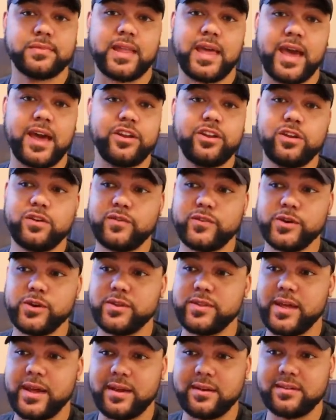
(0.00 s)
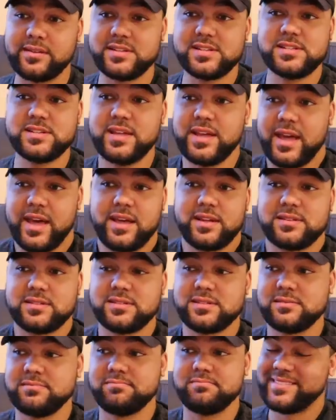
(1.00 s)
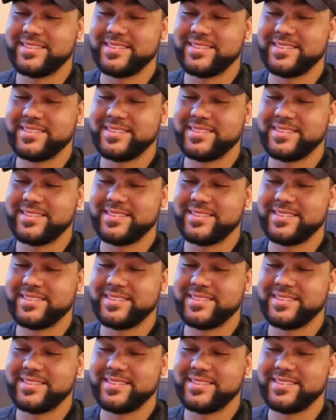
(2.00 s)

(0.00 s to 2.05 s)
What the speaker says: How do you feel that Disney has